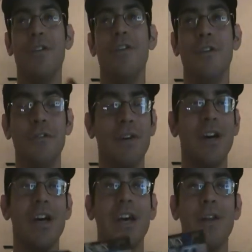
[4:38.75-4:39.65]

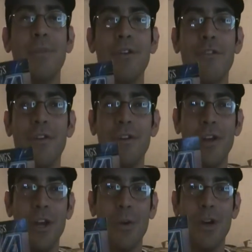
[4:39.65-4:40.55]
Nova and a bunch of other
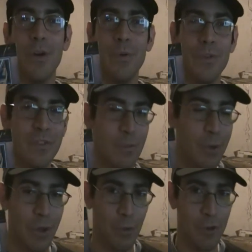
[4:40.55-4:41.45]
heroes,
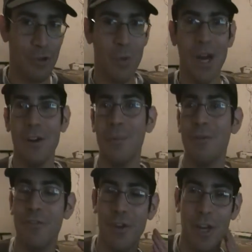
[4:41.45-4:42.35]
Richard Rider and a
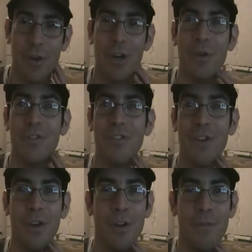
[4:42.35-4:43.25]
bunch of other heroes
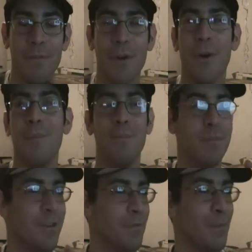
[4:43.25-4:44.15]
from
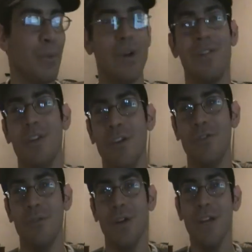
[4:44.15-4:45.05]
different points in
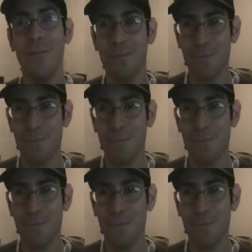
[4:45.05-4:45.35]
history,